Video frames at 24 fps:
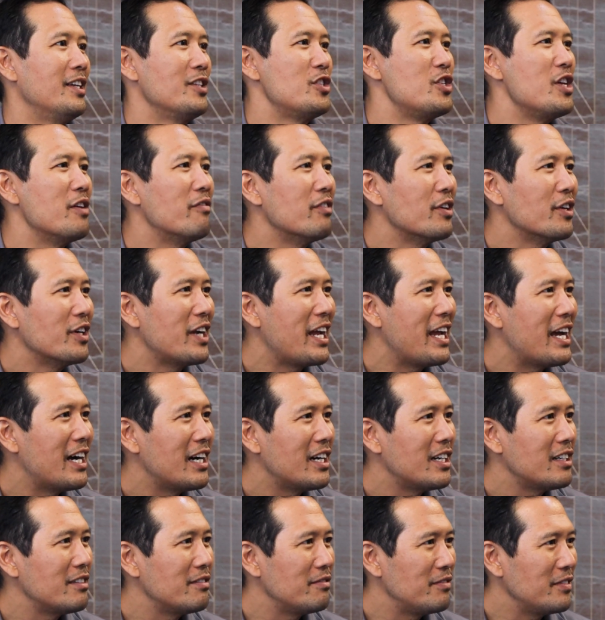Do you ever
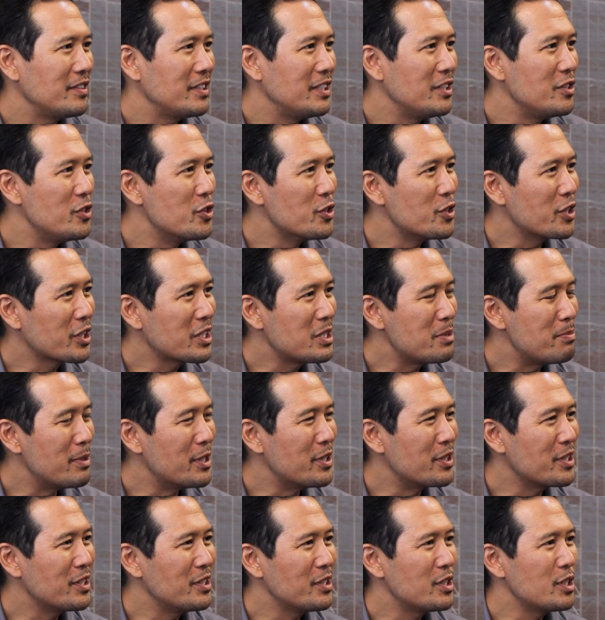have, in your
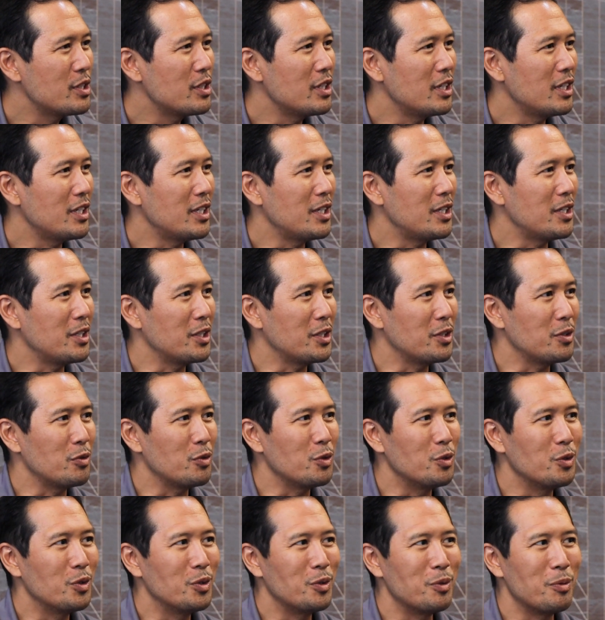experience,
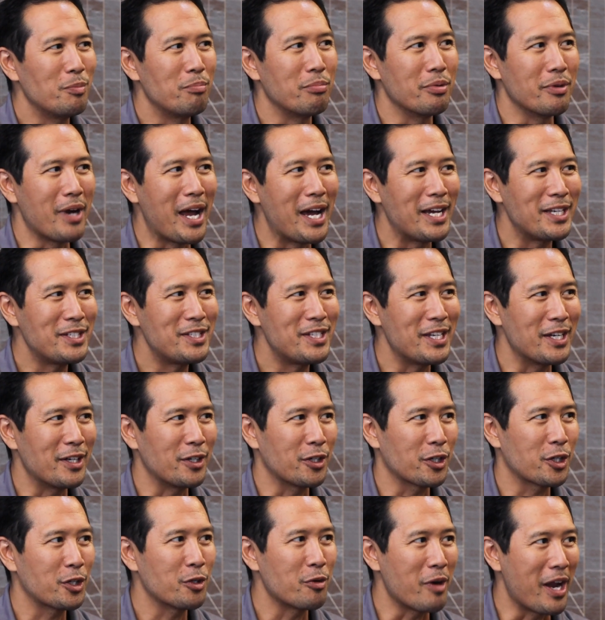brides that
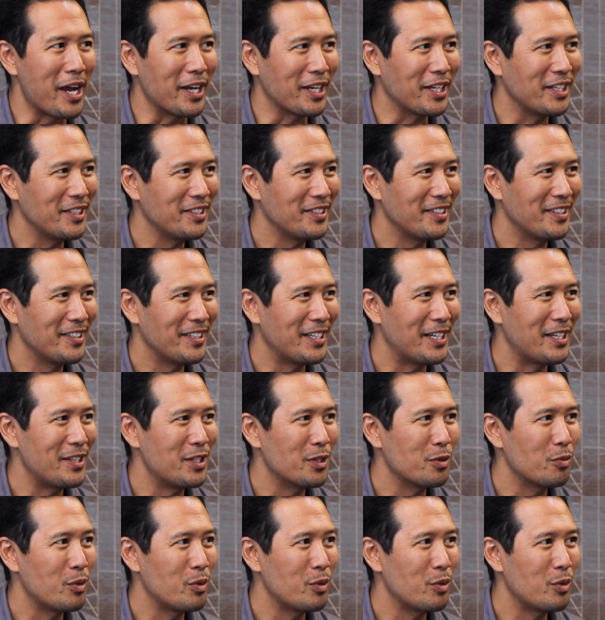are crying on their